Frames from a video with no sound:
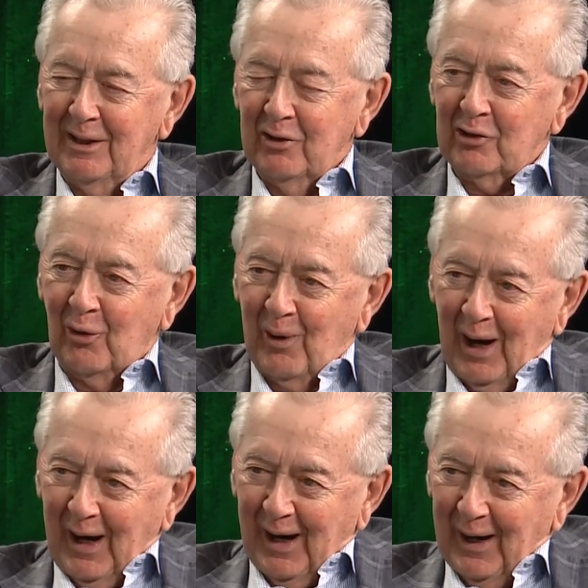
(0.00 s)
So
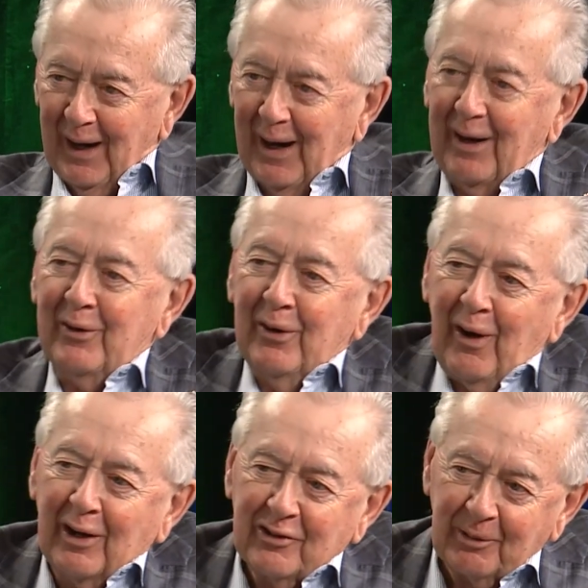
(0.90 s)
are there
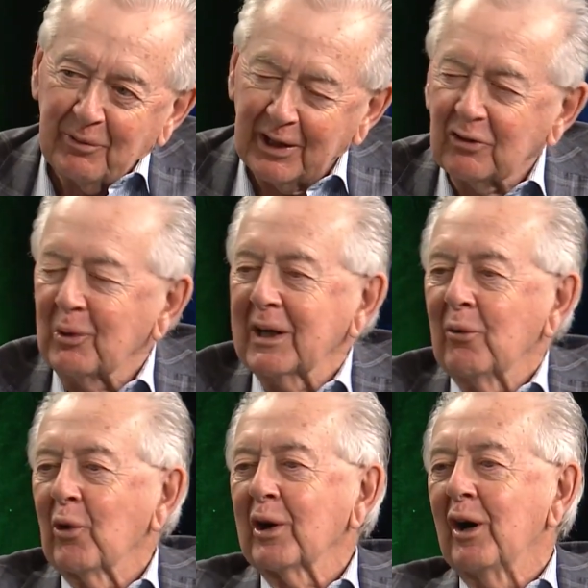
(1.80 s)
not some things we can
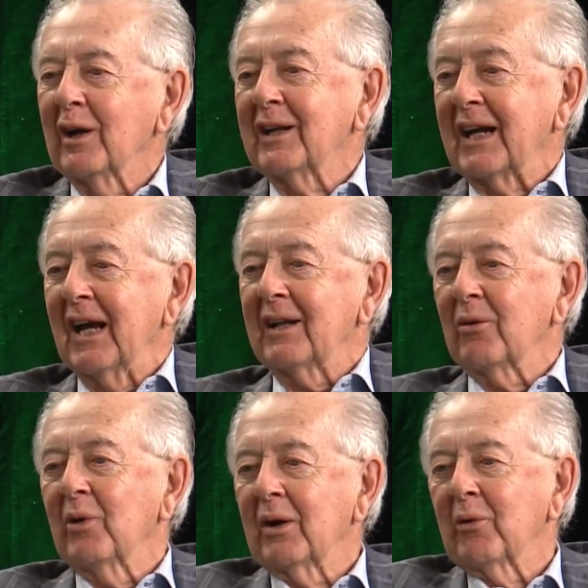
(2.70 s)
work on together
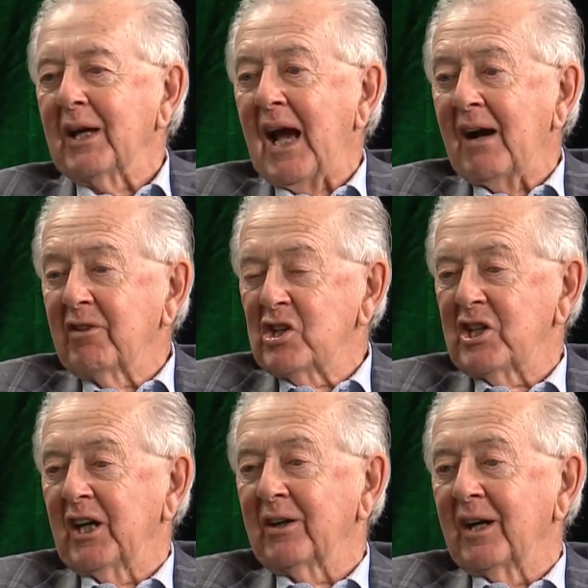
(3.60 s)
where we have a
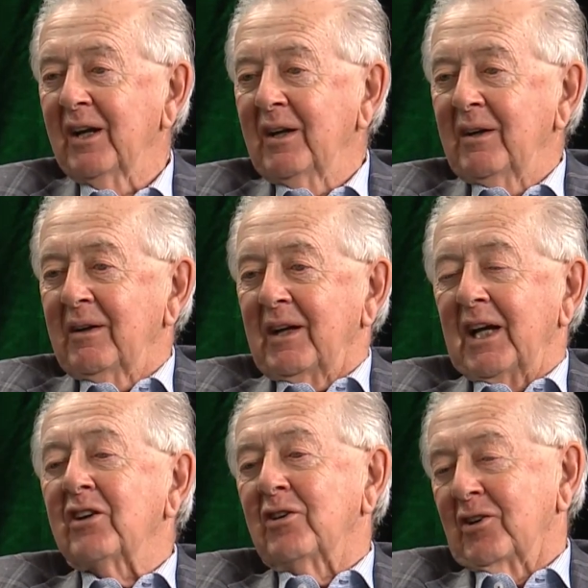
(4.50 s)
shared
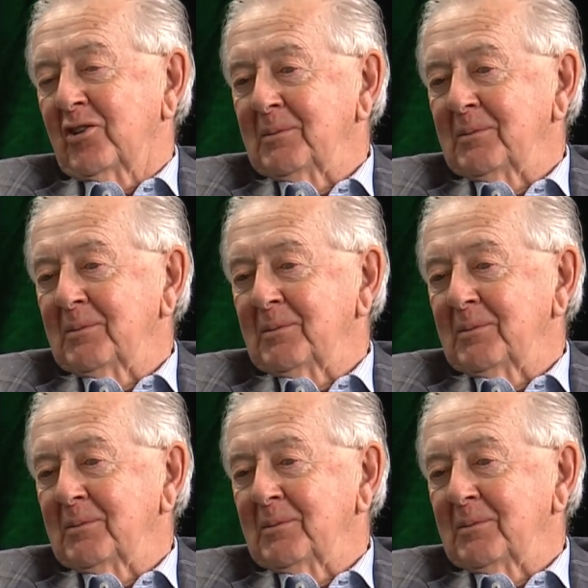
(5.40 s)
interest?